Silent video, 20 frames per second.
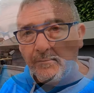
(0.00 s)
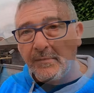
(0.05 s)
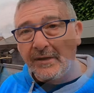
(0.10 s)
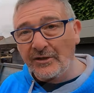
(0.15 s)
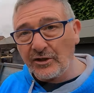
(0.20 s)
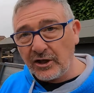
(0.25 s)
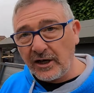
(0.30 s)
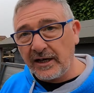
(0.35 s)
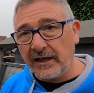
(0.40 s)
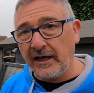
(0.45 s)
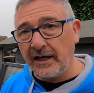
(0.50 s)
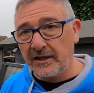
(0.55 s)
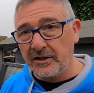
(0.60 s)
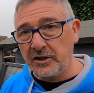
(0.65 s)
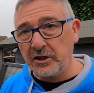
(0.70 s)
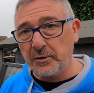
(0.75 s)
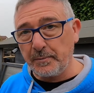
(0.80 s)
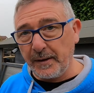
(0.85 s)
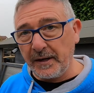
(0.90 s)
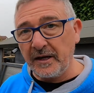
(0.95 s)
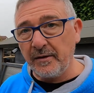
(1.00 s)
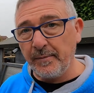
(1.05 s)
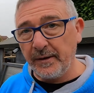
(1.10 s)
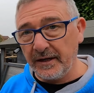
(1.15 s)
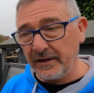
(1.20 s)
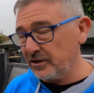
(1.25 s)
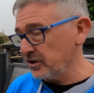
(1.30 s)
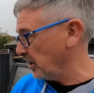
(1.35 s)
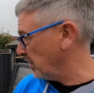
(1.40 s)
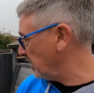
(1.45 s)
My Chag likes to spend a
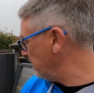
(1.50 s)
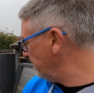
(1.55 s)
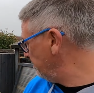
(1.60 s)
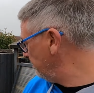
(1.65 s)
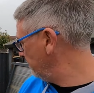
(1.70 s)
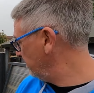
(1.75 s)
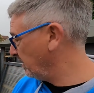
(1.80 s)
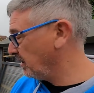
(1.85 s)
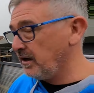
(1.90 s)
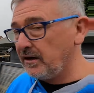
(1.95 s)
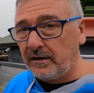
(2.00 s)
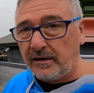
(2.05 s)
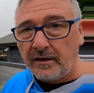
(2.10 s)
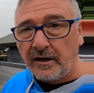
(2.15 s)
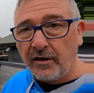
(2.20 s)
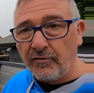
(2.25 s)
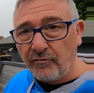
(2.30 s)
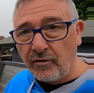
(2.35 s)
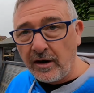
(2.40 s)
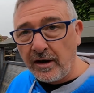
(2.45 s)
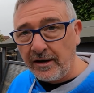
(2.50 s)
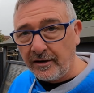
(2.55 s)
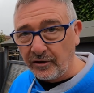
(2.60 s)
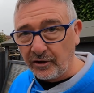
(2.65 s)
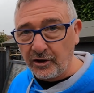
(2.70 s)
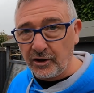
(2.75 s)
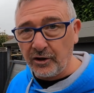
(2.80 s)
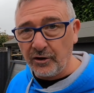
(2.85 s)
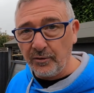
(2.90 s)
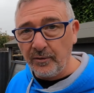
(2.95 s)
bit of time, and right
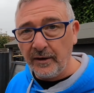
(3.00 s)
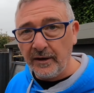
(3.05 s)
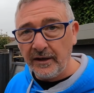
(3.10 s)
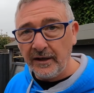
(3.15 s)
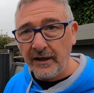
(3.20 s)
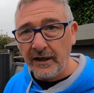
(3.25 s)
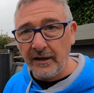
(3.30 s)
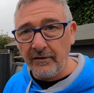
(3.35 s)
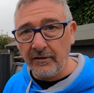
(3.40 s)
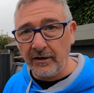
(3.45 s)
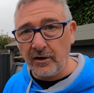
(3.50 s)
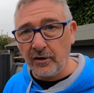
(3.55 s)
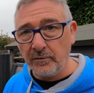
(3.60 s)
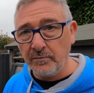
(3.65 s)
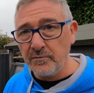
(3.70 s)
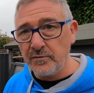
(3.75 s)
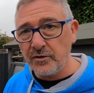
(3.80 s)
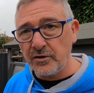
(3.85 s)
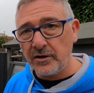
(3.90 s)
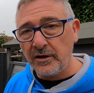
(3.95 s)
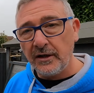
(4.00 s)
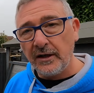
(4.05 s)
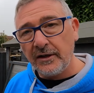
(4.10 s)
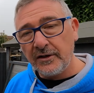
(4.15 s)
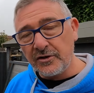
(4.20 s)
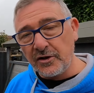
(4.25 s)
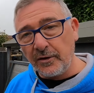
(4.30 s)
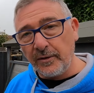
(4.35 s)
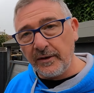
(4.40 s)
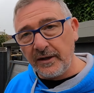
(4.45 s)
on cue, here he comes.
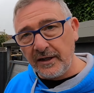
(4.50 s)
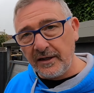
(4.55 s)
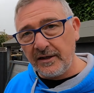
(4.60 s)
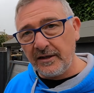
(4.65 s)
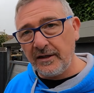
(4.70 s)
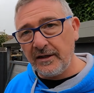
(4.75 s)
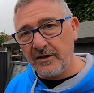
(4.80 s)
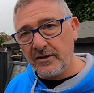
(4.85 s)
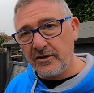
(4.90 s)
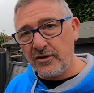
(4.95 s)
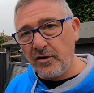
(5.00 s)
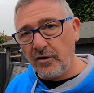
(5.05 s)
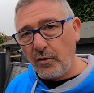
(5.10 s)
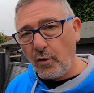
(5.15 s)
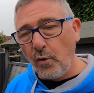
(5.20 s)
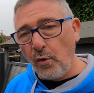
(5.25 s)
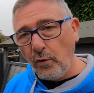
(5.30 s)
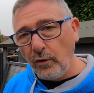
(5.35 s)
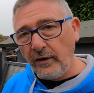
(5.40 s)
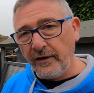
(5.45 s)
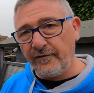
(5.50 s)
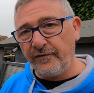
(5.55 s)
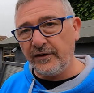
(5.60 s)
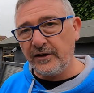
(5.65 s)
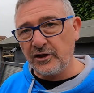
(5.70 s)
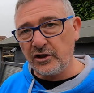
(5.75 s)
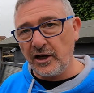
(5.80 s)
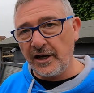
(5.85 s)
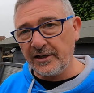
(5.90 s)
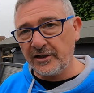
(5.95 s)
So there's not all the
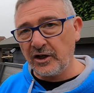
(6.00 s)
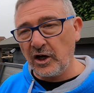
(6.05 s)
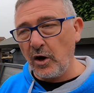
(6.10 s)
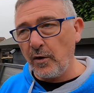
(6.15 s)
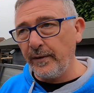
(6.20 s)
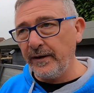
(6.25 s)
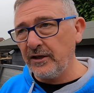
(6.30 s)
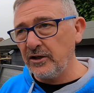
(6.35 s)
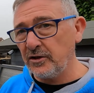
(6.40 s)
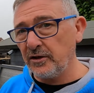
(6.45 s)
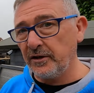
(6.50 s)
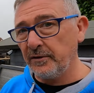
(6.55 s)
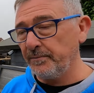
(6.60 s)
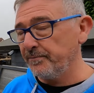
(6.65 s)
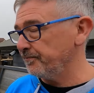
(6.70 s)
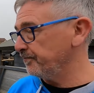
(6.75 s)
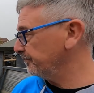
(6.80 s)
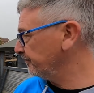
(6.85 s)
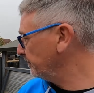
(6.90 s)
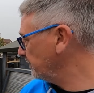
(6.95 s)
fish like to go into them.